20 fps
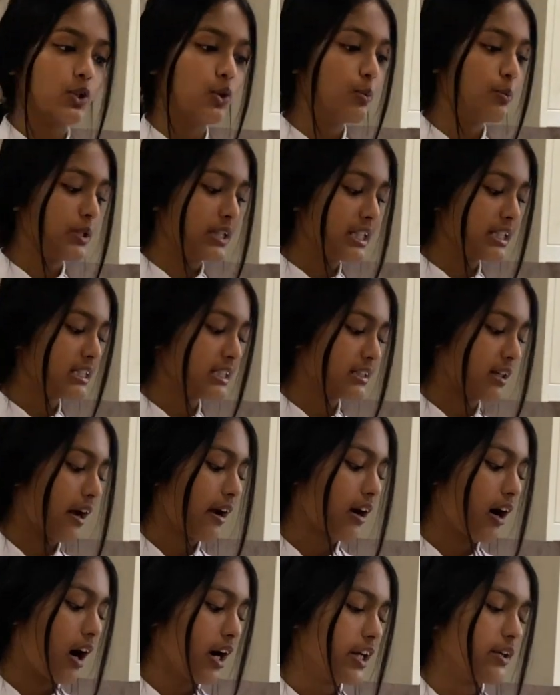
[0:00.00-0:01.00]
but this is
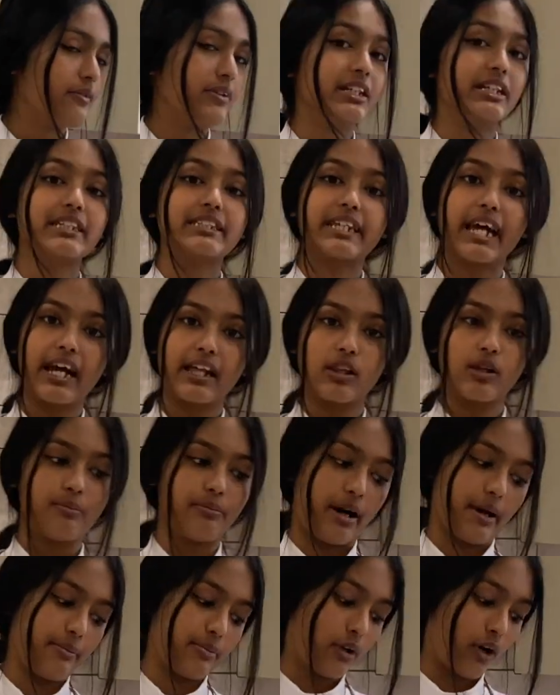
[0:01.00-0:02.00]
kind of a Nutella
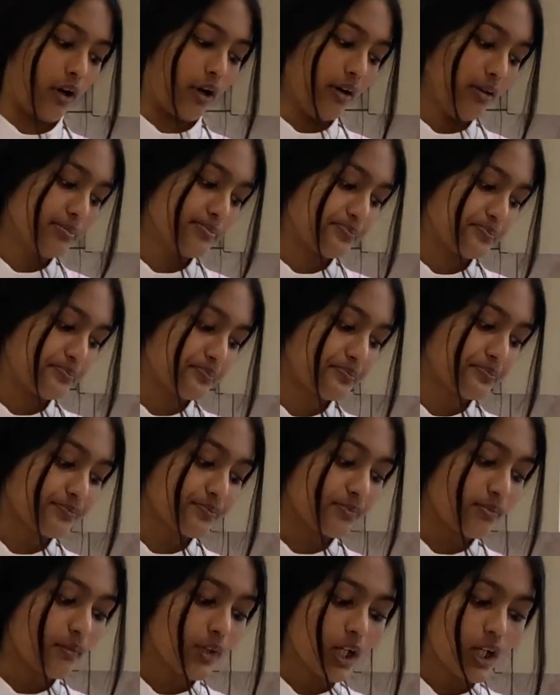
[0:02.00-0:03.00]
babka.
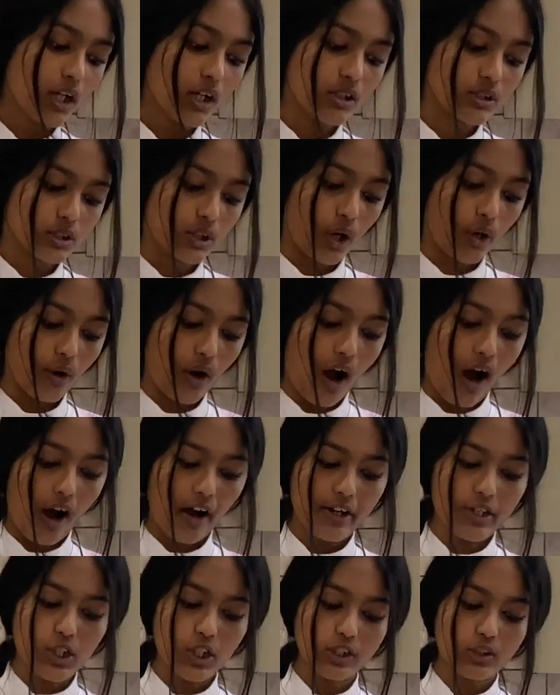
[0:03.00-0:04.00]
So I
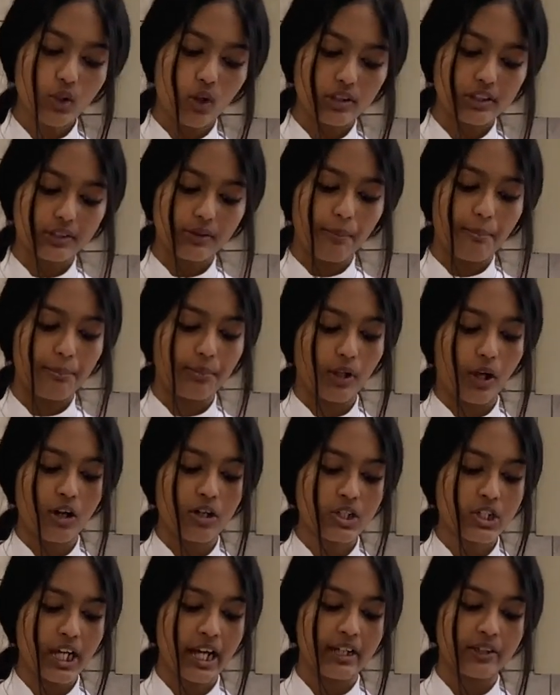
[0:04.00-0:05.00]
just got some
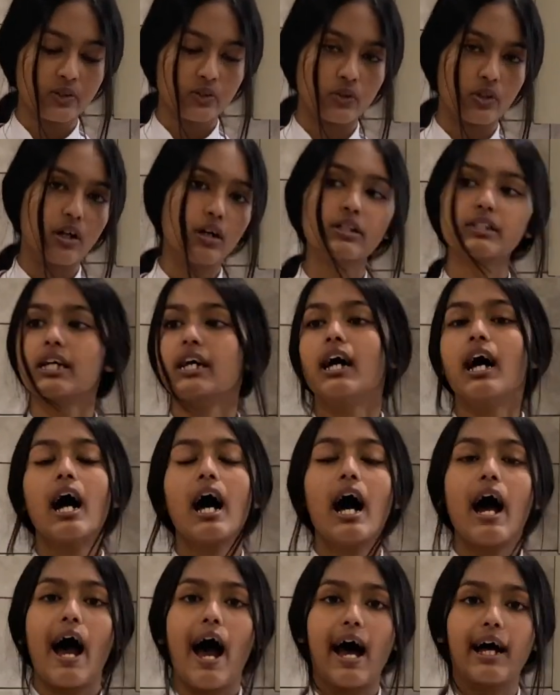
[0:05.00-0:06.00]
blanched hazelnuts
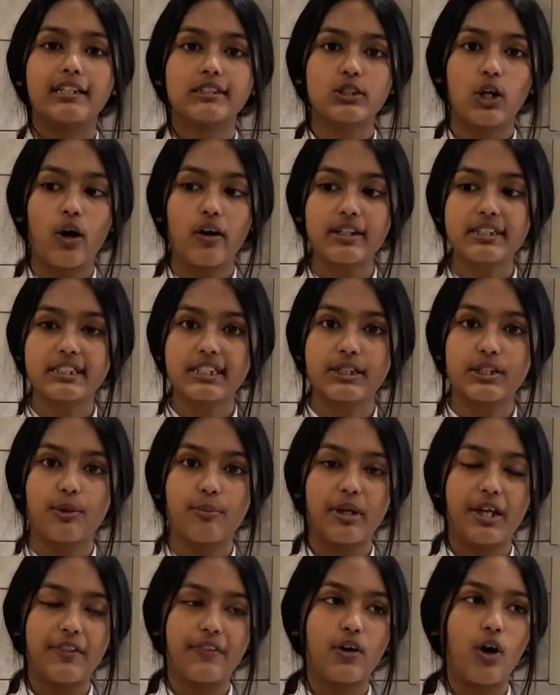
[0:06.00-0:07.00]
and toasted them
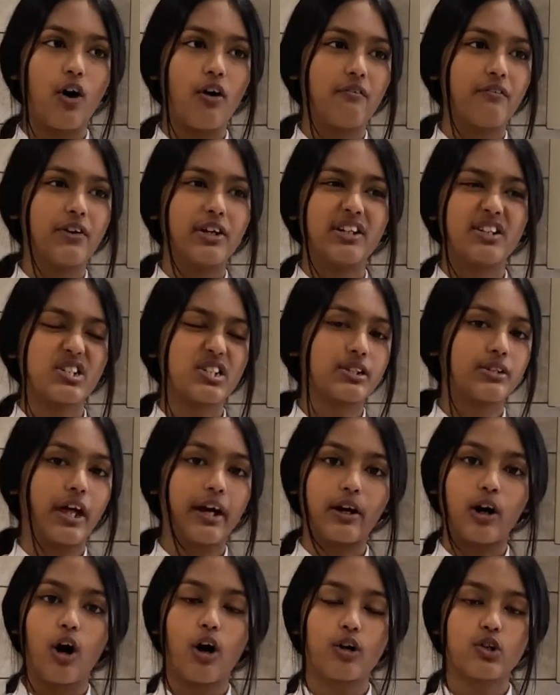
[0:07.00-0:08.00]
in the oven to
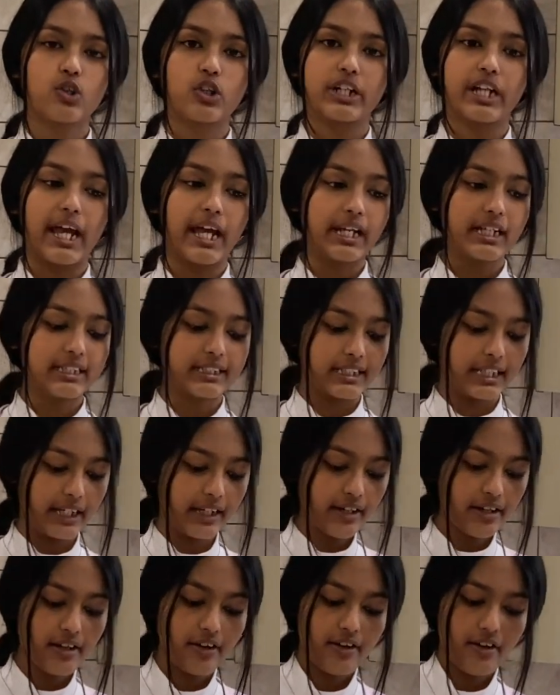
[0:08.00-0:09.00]

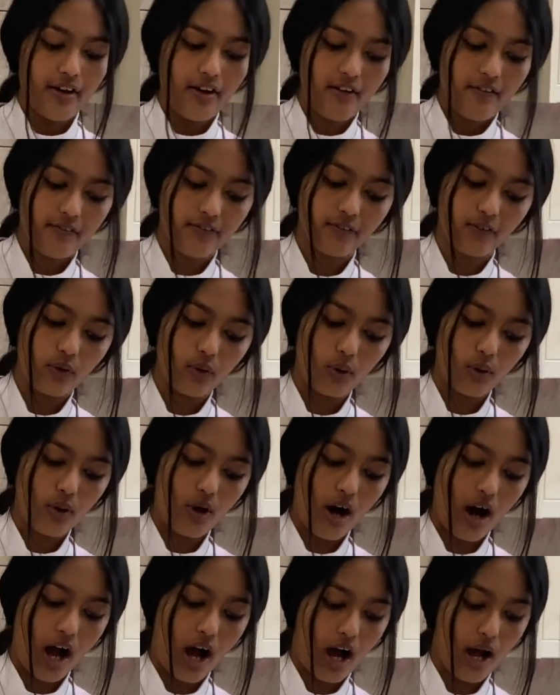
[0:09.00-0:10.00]
180 for
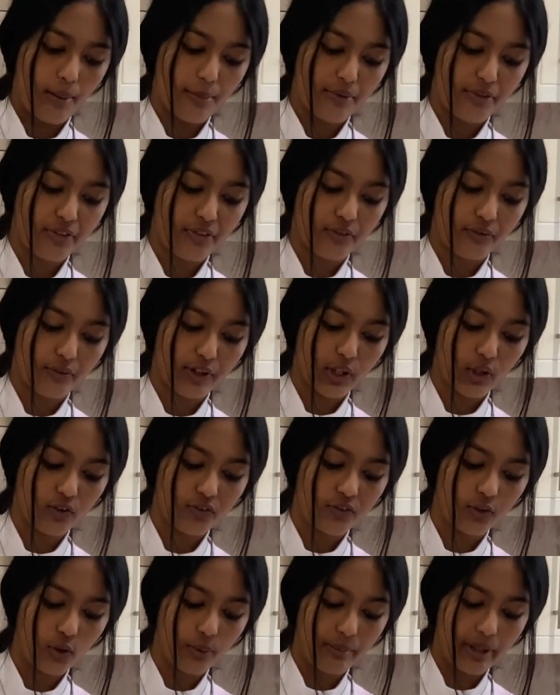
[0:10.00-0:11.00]
3 or
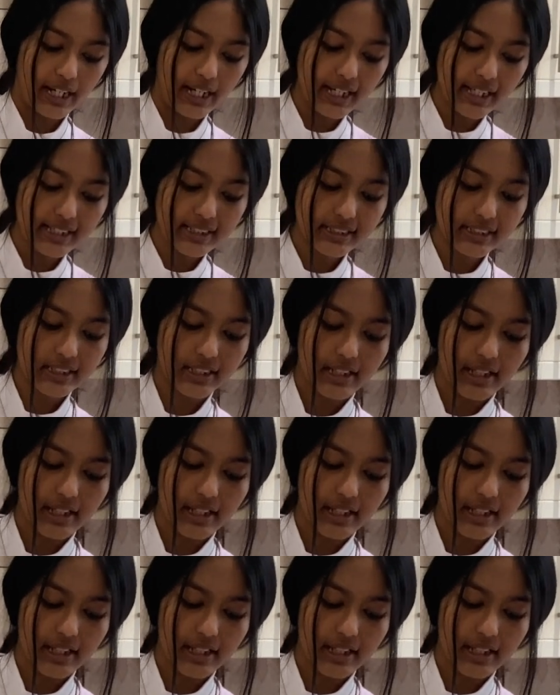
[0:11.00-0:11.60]
4 minutes.